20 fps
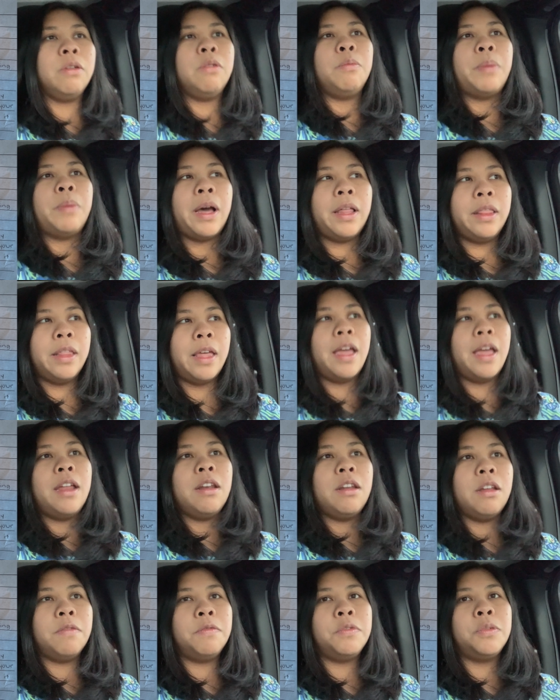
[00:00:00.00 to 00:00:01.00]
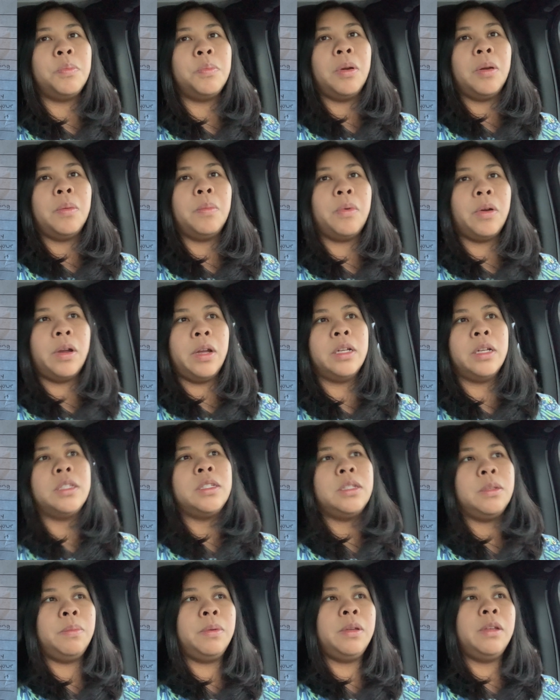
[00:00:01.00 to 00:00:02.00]
by the end of spring break
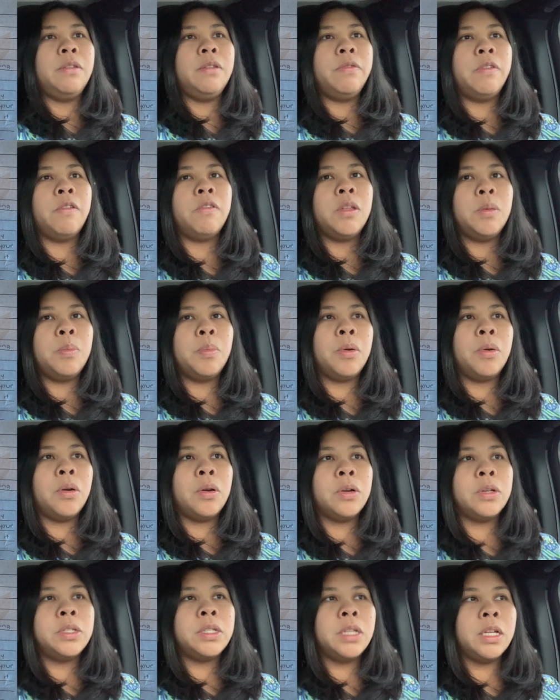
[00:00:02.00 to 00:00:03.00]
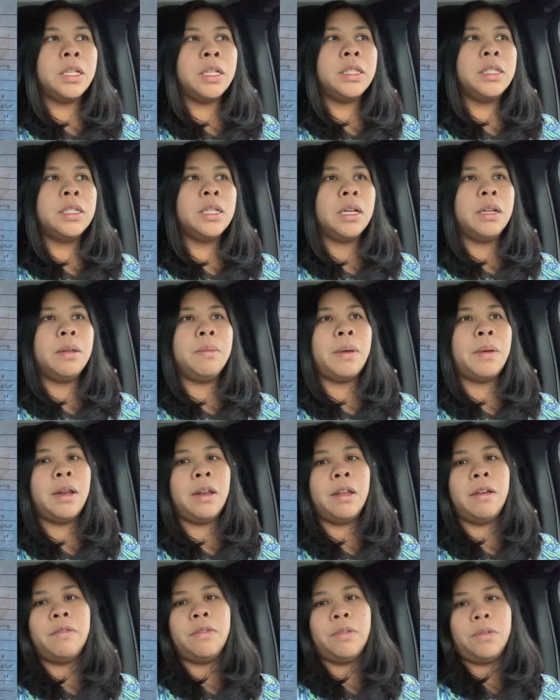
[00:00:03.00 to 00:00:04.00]
to be 50% done by
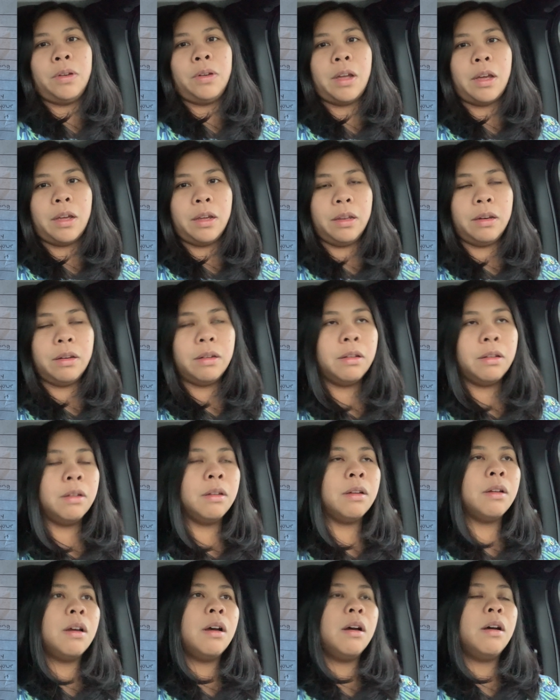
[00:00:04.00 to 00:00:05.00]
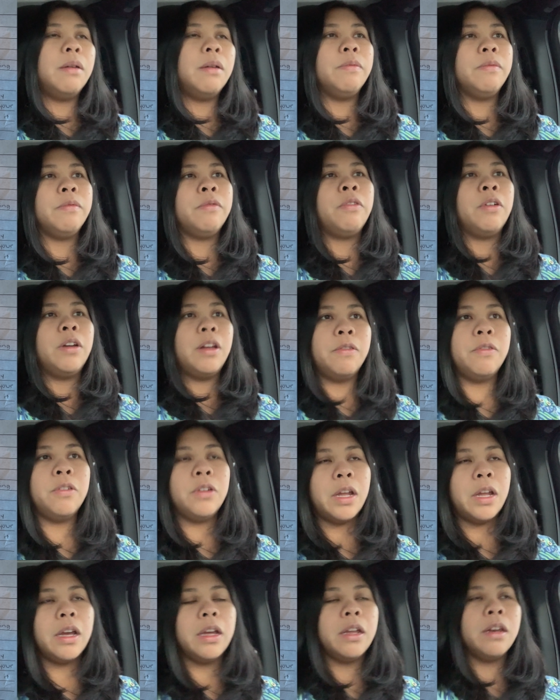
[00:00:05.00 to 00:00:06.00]
level 9, for level
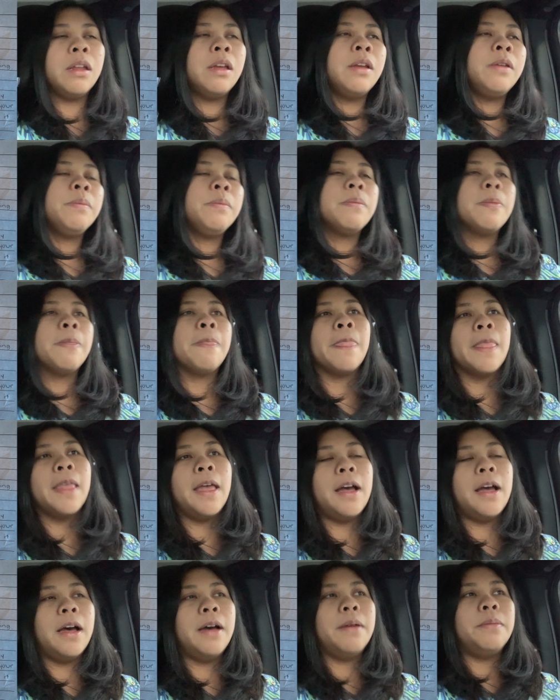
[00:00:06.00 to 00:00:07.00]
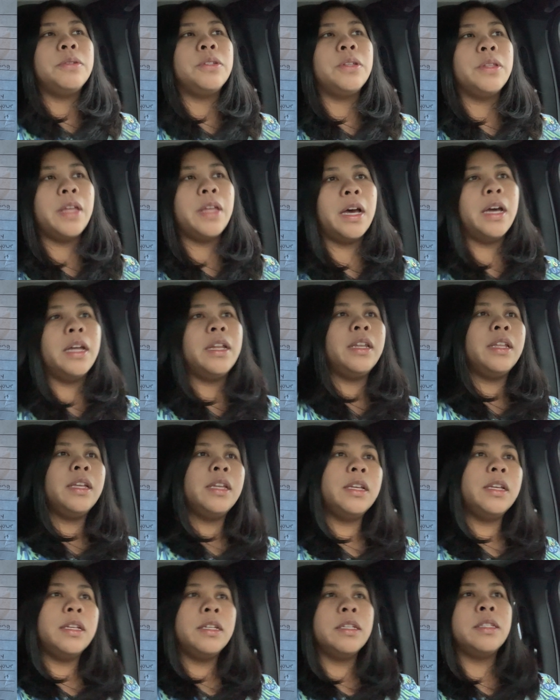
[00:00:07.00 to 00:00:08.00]
9. So that
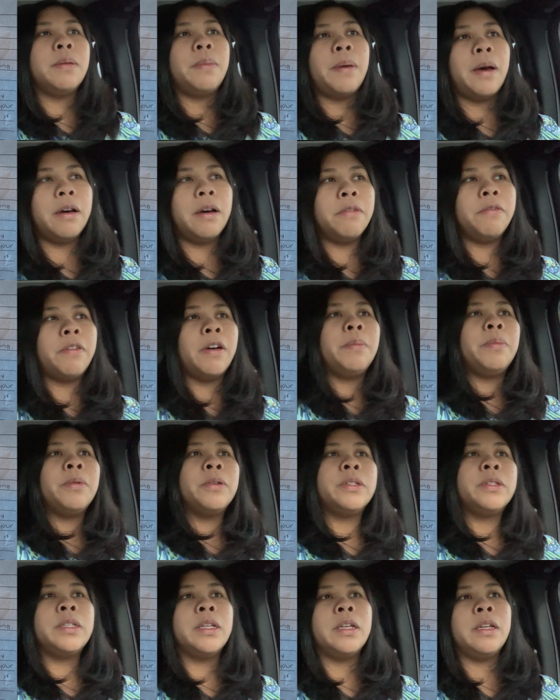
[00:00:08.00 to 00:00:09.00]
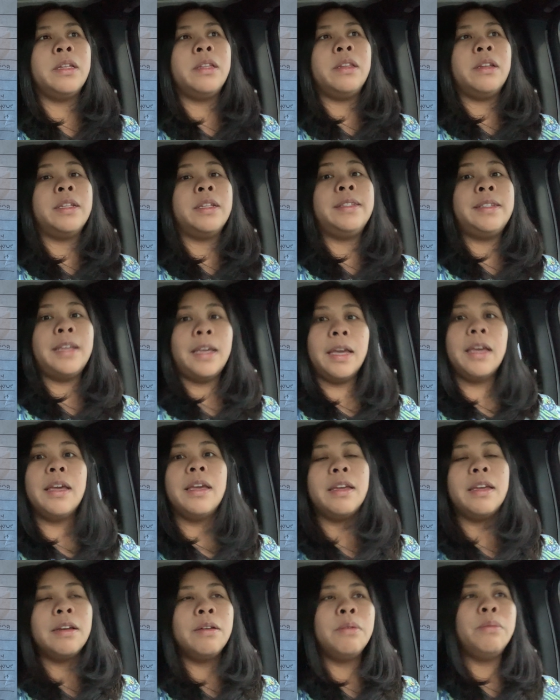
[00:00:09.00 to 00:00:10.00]
is about 5% a day,
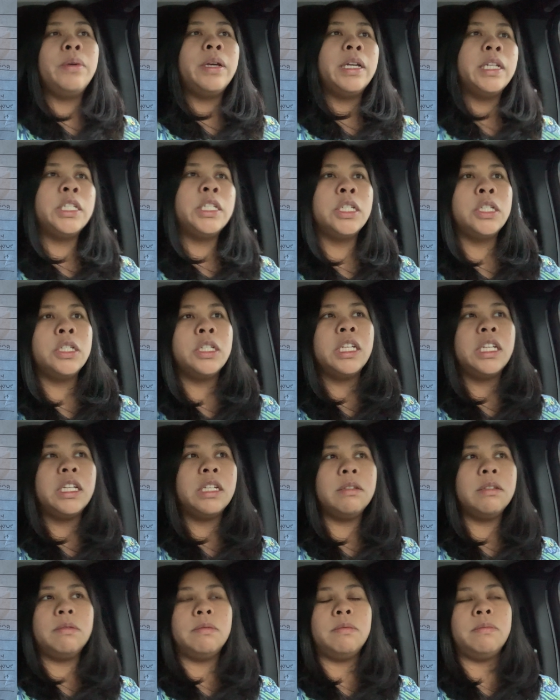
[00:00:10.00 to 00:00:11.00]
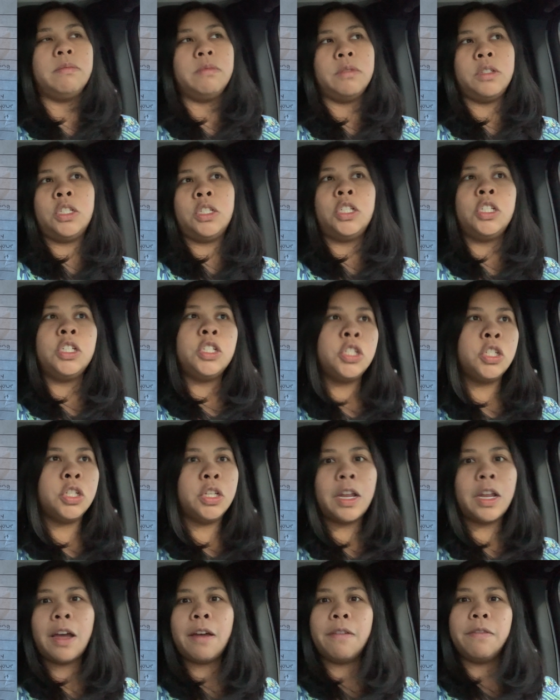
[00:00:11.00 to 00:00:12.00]
which she
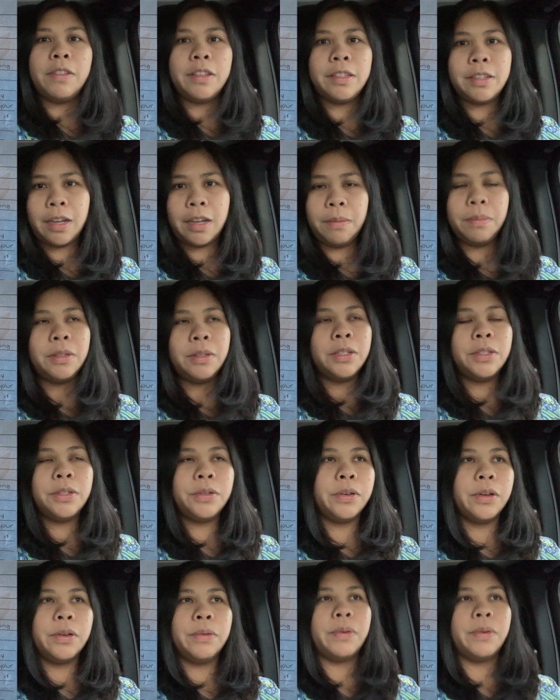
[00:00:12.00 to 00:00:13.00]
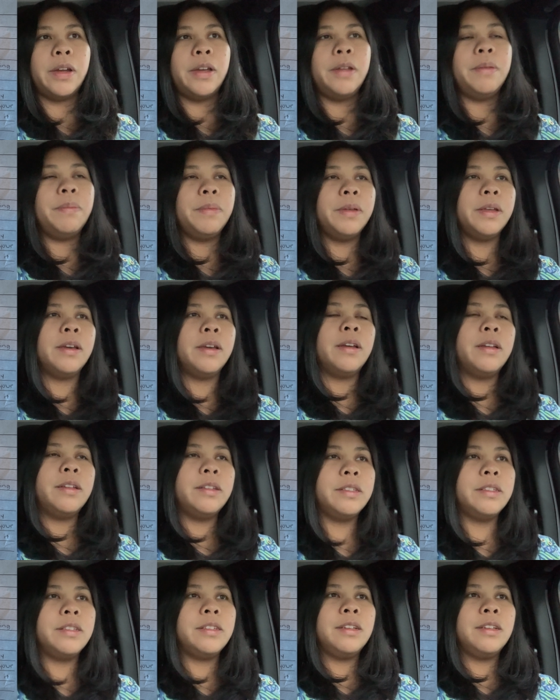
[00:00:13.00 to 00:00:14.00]
should have the time to do it, right? Because